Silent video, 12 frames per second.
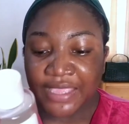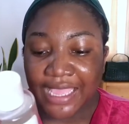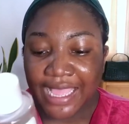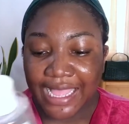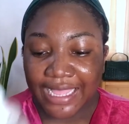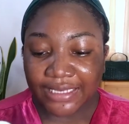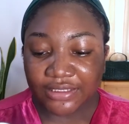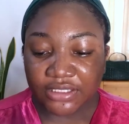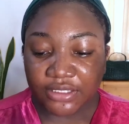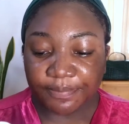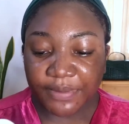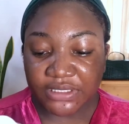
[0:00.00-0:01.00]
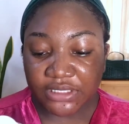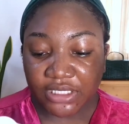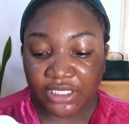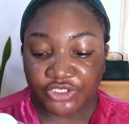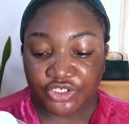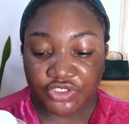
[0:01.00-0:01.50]
and it
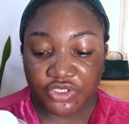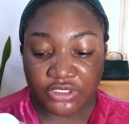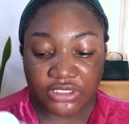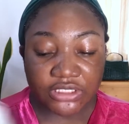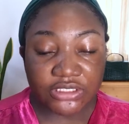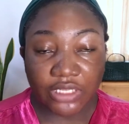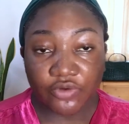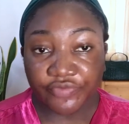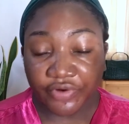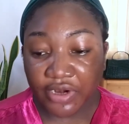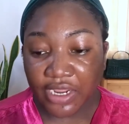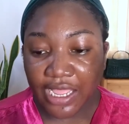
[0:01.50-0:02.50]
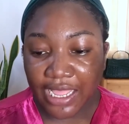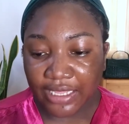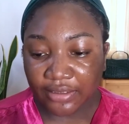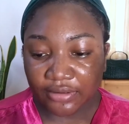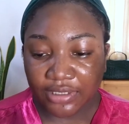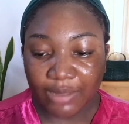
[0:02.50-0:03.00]
basically just contains aloe vera
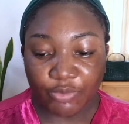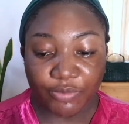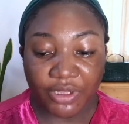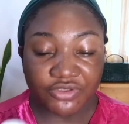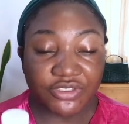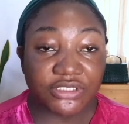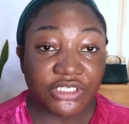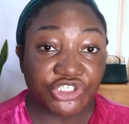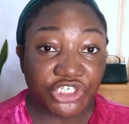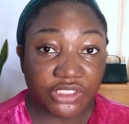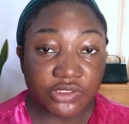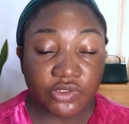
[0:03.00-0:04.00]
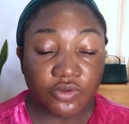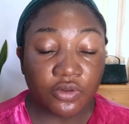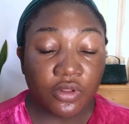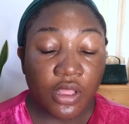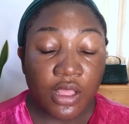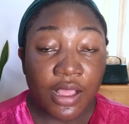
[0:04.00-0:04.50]
and chamomile. So it's a
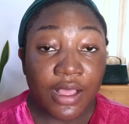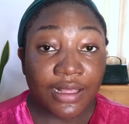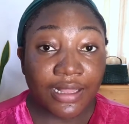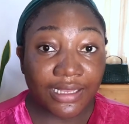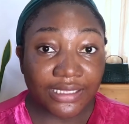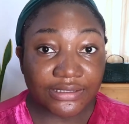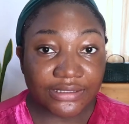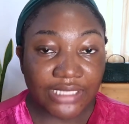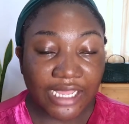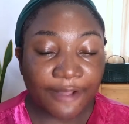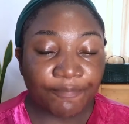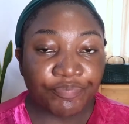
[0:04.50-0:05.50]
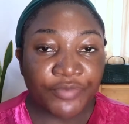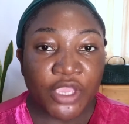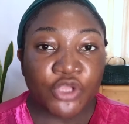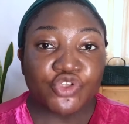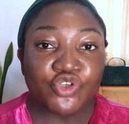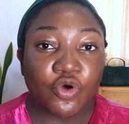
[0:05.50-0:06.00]
gentle cleanser.
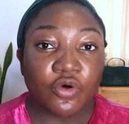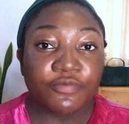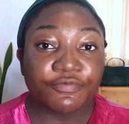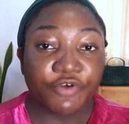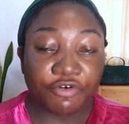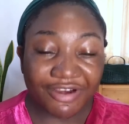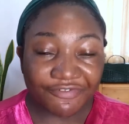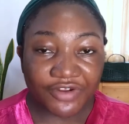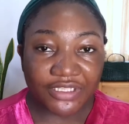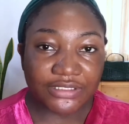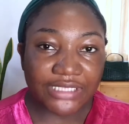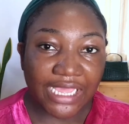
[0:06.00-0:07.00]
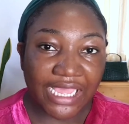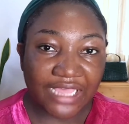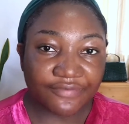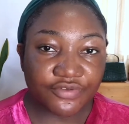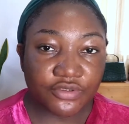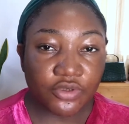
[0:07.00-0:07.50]
So for reference, I
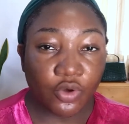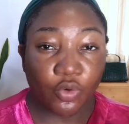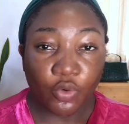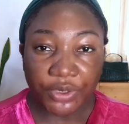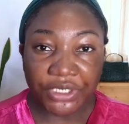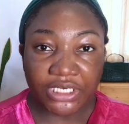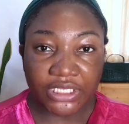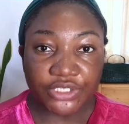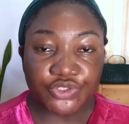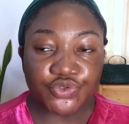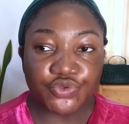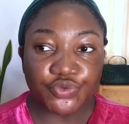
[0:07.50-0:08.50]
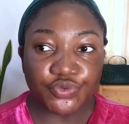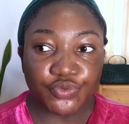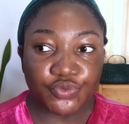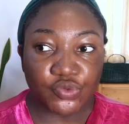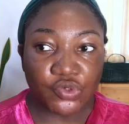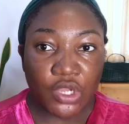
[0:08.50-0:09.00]
have oily
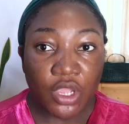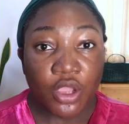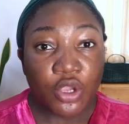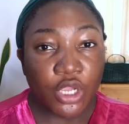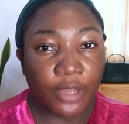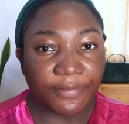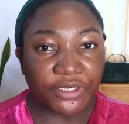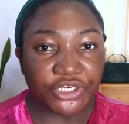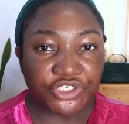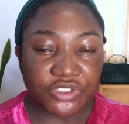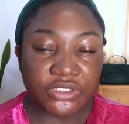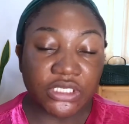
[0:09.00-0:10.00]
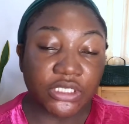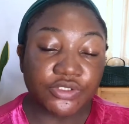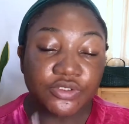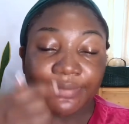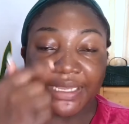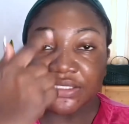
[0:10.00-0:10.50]
to combination skin.
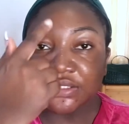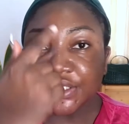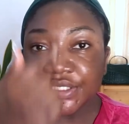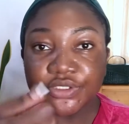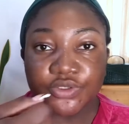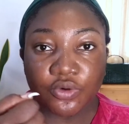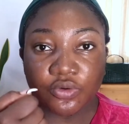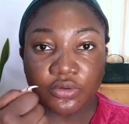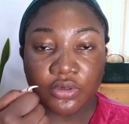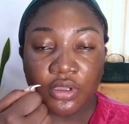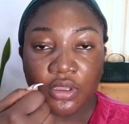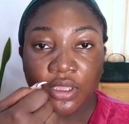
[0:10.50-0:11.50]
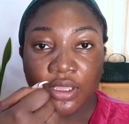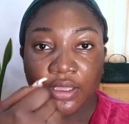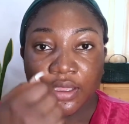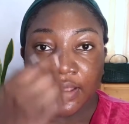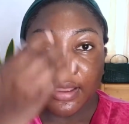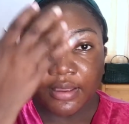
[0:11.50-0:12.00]
So my T-zone
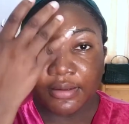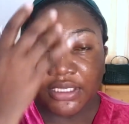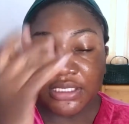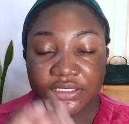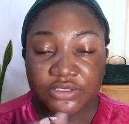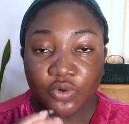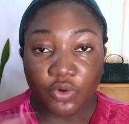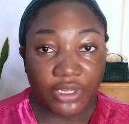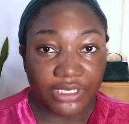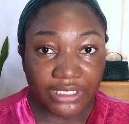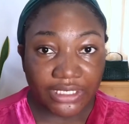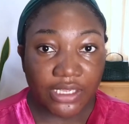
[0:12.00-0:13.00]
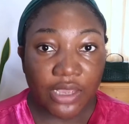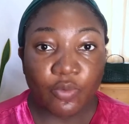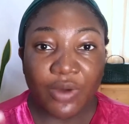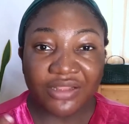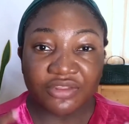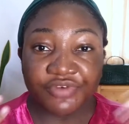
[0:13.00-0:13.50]
is oily
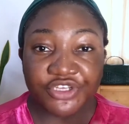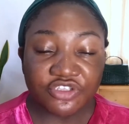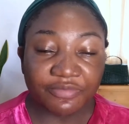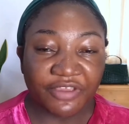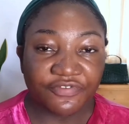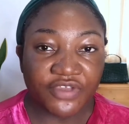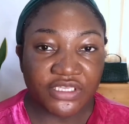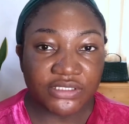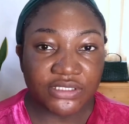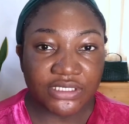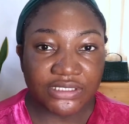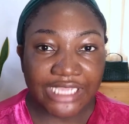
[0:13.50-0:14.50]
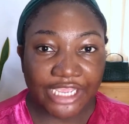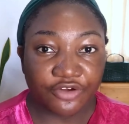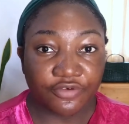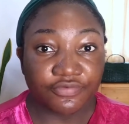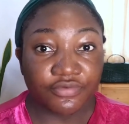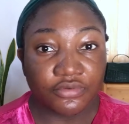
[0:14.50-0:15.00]
while the rest of my face is kind
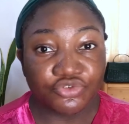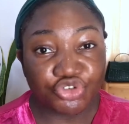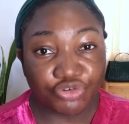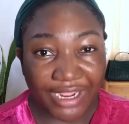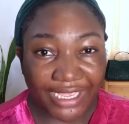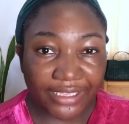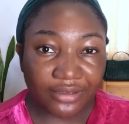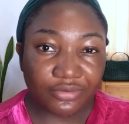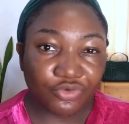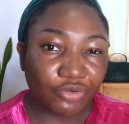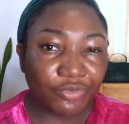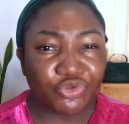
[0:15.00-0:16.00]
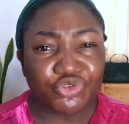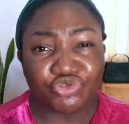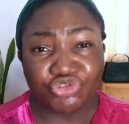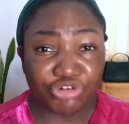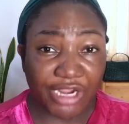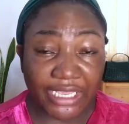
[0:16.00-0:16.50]
of dry, normal to
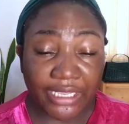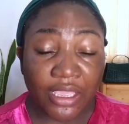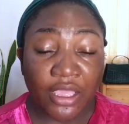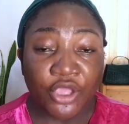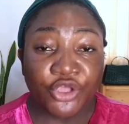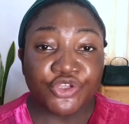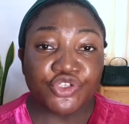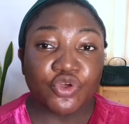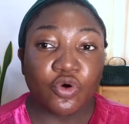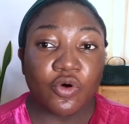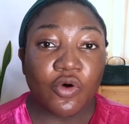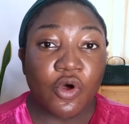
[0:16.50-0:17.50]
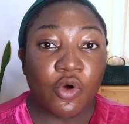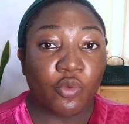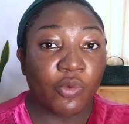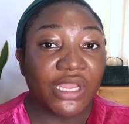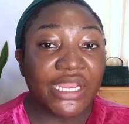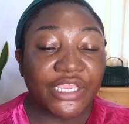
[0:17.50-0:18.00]
dry. So
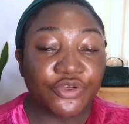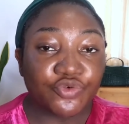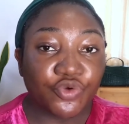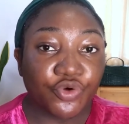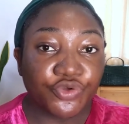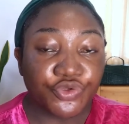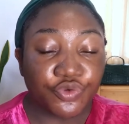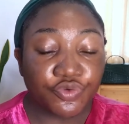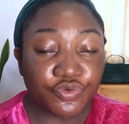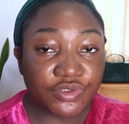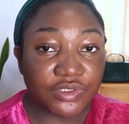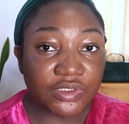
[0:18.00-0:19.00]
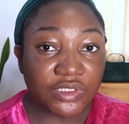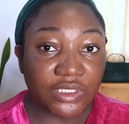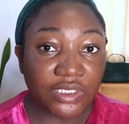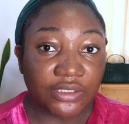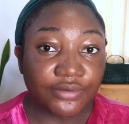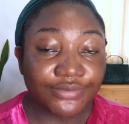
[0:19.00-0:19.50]
when I do not use
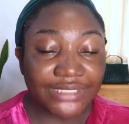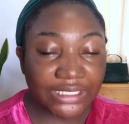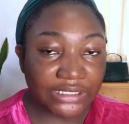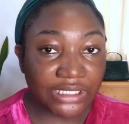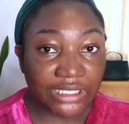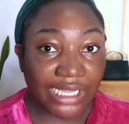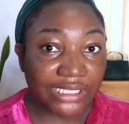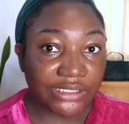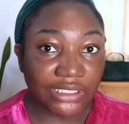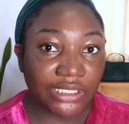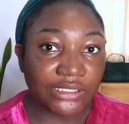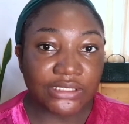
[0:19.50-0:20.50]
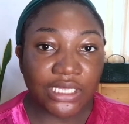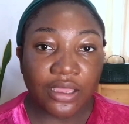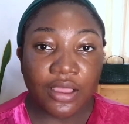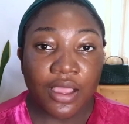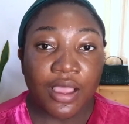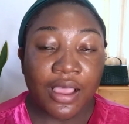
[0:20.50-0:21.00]
the salicylic acid cleanser,
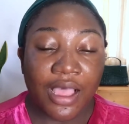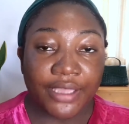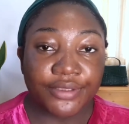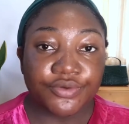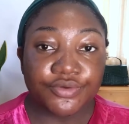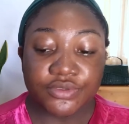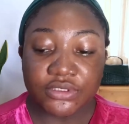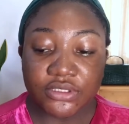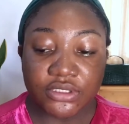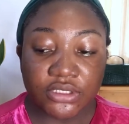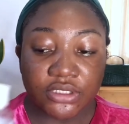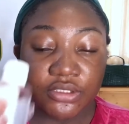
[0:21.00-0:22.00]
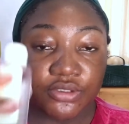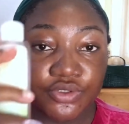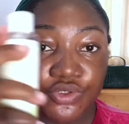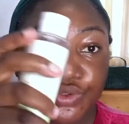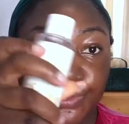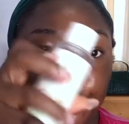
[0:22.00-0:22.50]
I use the
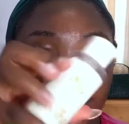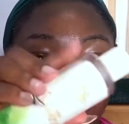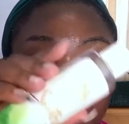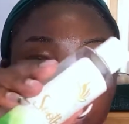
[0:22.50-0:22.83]
Soothe